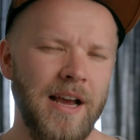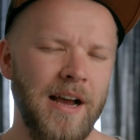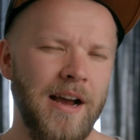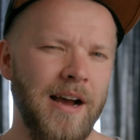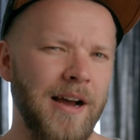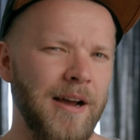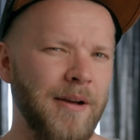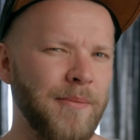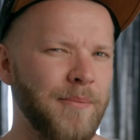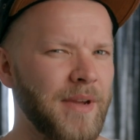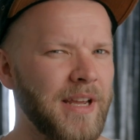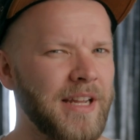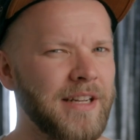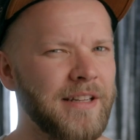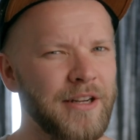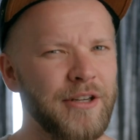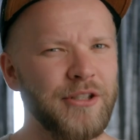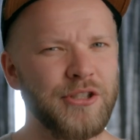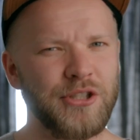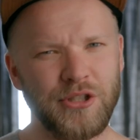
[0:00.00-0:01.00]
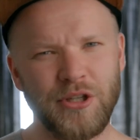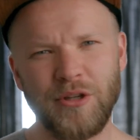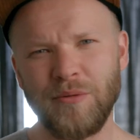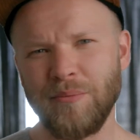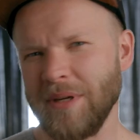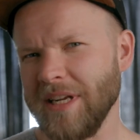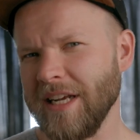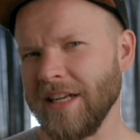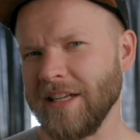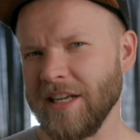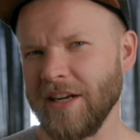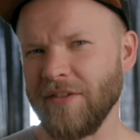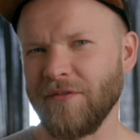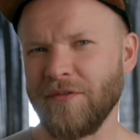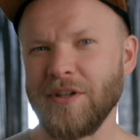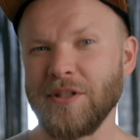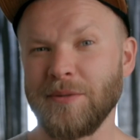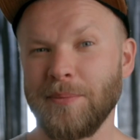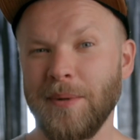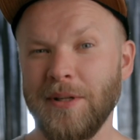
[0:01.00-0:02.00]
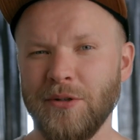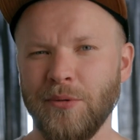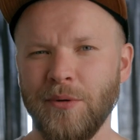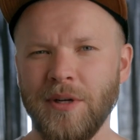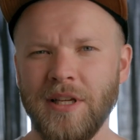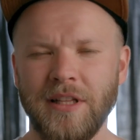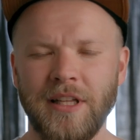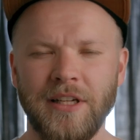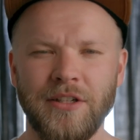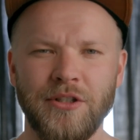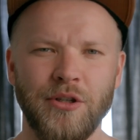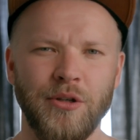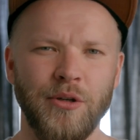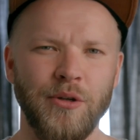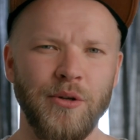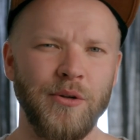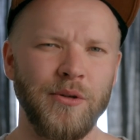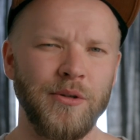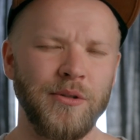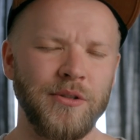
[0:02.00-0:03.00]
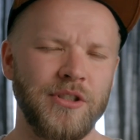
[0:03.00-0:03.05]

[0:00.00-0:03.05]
And there should be a difference between the two.